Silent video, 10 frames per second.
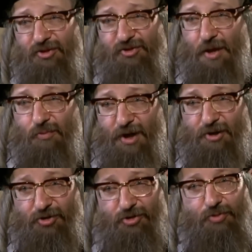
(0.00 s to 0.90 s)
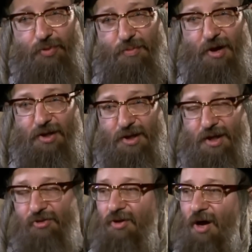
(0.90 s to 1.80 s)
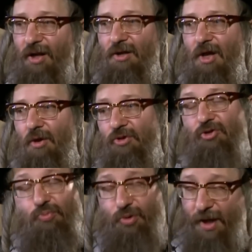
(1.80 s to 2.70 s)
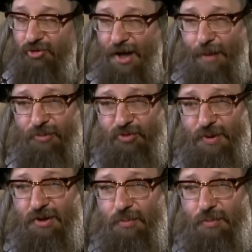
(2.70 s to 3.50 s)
The state will end because it's a rebellion against God. We just pray it should happen speedily and